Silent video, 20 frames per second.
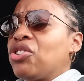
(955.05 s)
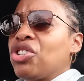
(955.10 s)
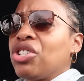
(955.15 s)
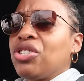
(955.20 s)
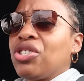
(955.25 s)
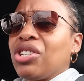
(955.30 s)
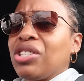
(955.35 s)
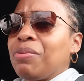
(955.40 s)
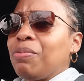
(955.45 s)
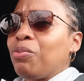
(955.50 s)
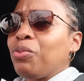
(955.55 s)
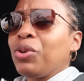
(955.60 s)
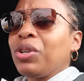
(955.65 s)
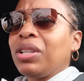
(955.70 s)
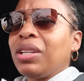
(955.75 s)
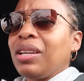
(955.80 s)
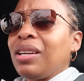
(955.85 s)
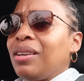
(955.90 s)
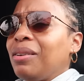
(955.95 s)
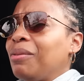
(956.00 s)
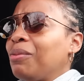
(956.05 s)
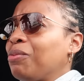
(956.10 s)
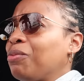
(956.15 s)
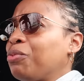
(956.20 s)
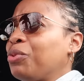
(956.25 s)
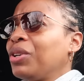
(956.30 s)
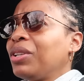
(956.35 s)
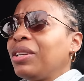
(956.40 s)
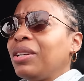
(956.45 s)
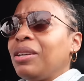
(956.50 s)
she's just really,
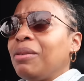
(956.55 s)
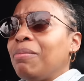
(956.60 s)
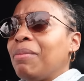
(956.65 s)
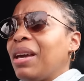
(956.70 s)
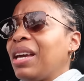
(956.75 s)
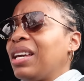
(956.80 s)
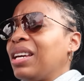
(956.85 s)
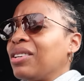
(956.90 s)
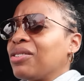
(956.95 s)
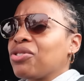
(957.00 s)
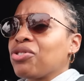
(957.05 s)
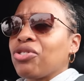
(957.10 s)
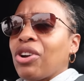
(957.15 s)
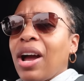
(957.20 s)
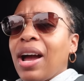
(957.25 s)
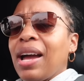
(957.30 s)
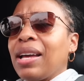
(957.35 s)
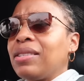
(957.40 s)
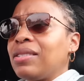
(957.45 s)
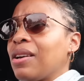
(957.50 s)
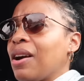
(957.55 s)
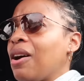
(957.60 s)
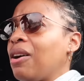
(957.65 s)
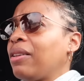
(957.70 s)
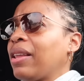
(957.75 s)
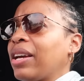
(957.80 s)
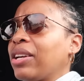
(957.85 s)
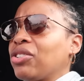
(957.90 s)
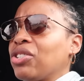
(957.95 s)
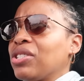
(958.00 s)
really making strides, y'all,
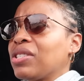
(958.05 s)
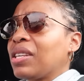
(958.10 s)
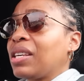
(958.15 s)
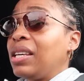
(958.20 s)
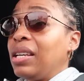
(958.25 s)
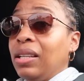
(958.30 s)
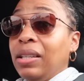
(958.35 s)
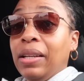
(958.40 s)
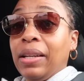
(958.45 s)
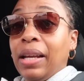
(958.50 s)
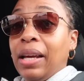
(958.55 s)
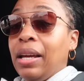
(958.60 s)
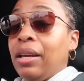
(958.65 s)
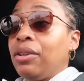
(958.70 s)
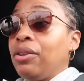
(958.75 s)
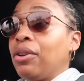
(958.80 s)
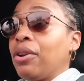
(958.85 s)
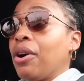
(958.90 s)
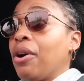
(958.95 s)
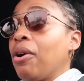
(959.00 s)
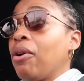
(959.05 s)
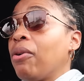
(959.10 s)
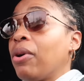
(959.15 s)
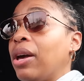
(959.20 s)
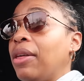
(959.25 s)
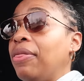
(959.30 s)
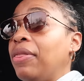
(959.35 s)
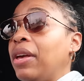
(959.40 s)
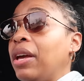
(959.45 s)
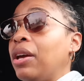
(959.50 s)
like just killing it, you know?
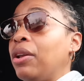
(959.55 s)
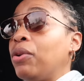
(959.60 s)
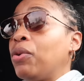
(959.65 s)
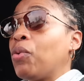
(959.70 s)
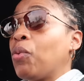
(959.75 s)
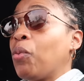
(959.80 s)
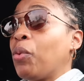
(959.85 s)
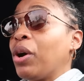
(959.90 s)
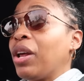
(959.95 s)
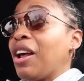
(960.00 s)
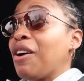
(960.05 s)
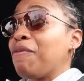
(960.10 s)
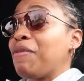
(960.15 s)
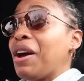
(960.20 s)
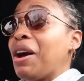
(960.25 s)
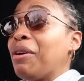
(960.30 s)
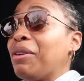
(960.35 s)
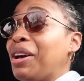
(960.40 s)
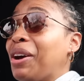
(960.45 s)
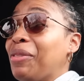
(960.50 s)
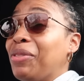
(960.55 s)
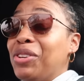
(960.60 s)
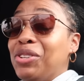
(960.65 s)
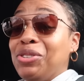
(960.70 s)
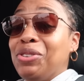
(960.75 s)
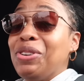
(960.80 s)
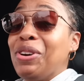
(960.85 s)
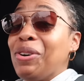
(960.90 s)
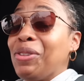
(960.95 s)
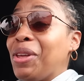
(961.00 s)
And then when I found out that,
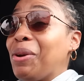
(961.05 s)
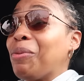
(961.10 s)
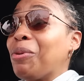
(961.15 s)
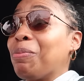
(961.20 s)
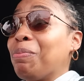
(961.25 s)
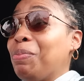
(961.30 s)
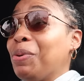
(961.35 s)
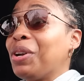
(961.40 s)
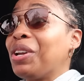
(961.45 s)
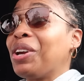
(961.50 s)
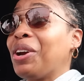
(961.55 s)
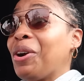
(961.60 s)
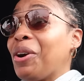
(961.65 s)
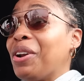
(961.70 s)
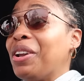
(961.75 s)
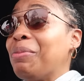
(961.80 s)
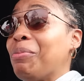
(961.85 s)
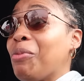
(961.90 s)
you know, they were putting her in